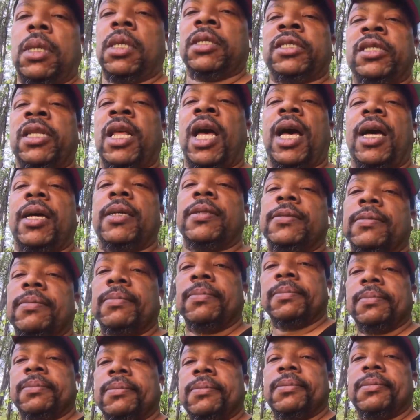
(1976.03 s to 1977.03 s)
It's not.
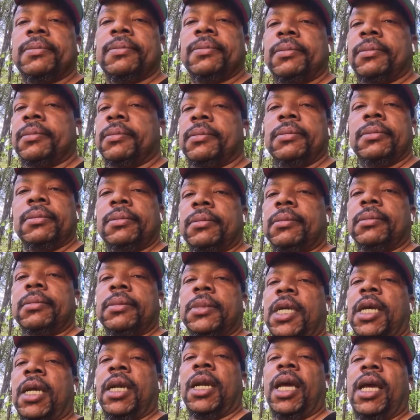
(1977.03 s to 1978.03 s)

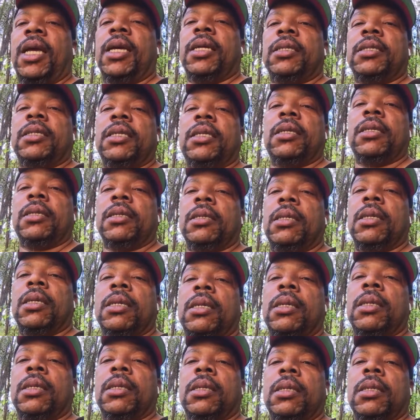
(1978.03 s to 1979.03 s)
It ain't.
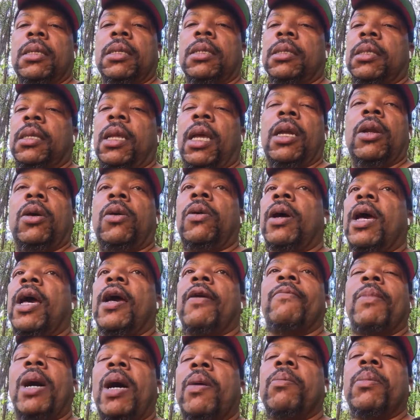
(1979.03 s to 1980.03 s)
They don't
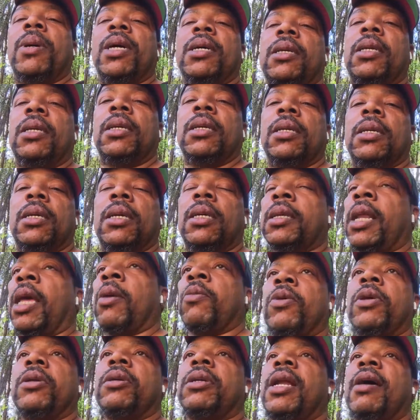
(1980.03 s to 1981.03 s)
have my money.
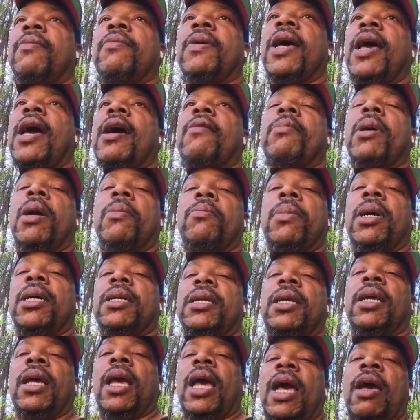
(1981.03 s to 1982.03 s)
They will never have my
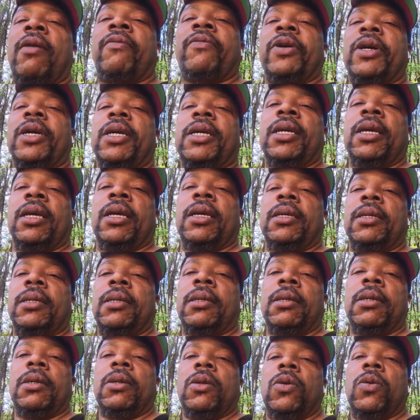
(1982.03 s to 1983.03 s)
money ever
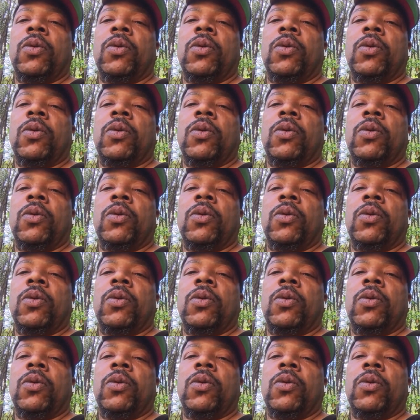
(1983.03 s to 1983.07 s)
again.